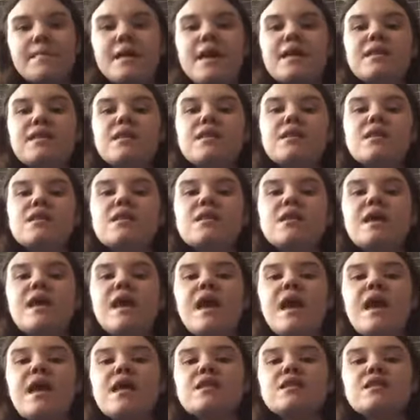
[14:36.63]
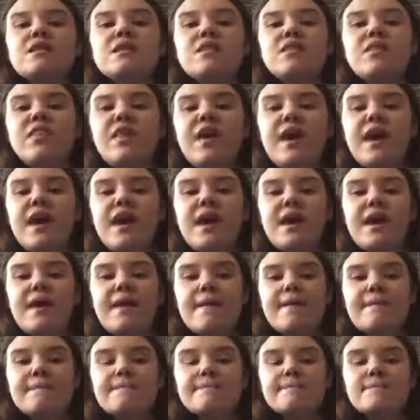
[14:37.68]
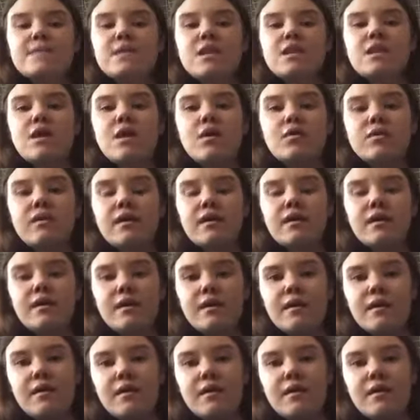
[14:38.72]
and then in the end, they, you know, the,